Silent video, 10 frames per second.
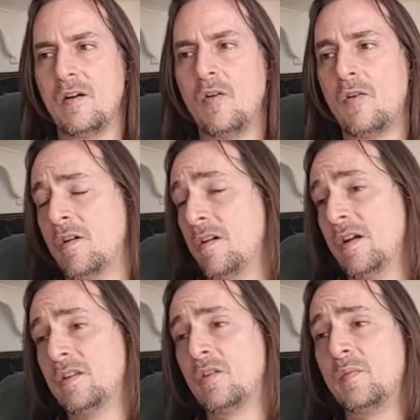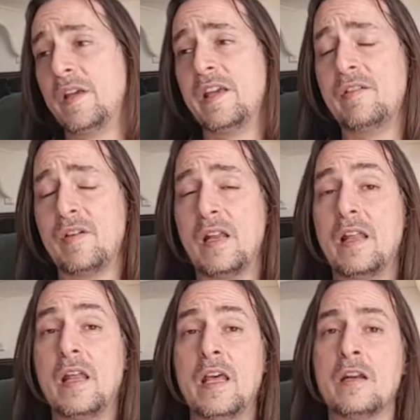or it could be even
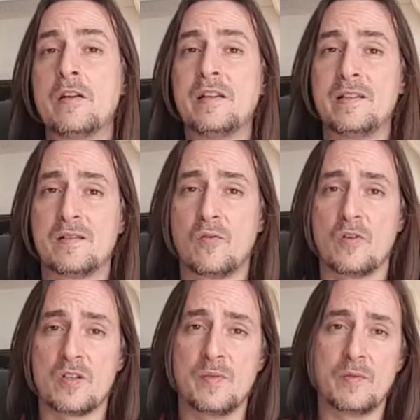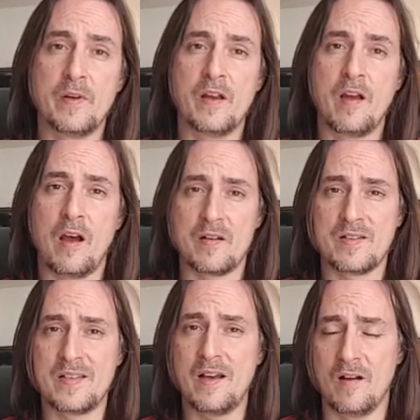an inner discourse between
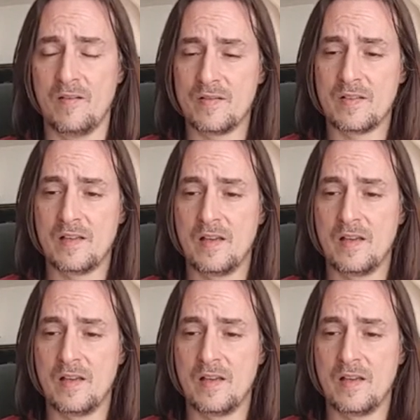ourselves,